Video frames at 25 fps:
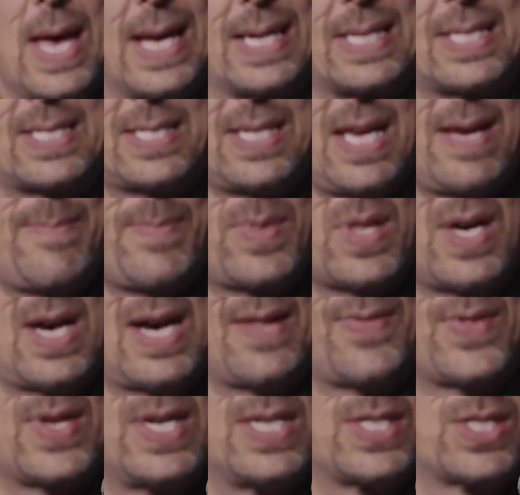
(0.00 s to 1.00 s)
Except
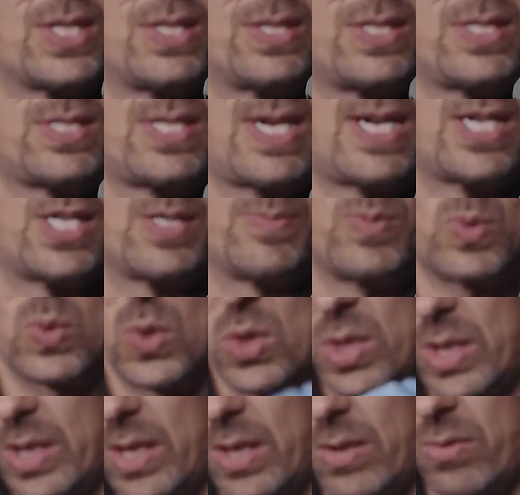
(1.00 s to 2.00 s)
that there's a detachable
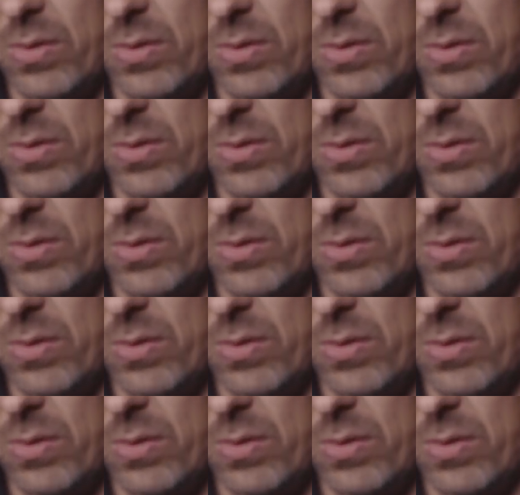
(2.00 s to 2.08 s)
trigger